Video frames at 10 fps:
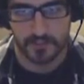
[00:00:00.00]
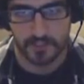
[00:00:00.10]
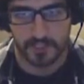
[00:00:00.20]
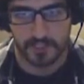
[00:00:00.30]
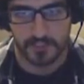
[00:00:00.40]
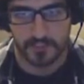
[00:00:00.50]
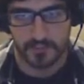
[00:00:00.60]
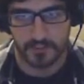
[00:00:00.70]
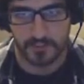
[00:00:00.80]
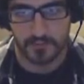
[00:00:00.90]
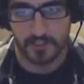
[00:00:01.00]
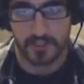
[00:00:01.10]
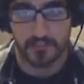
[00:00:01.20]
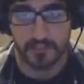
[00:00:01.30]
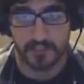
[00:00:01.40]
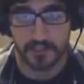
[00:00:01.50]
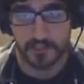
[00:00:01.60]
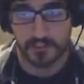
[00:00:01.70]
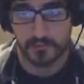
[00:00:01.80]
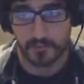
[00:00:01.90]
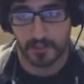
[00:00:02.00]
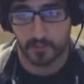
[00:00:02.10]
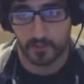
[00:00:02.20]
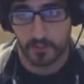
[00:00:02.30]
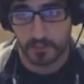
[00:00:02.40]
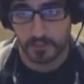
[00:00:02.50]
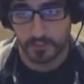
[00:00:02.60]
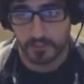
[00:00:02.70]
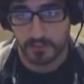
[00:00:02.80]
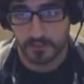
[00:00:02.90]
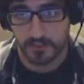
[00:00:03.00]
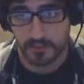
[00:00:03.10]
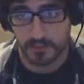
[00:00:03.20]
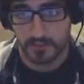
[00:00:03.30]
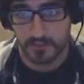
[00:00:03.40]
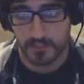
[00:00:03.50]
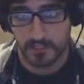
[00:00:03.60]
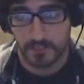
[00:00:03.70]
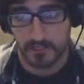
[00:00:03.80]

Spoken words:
And like I said, at my work, I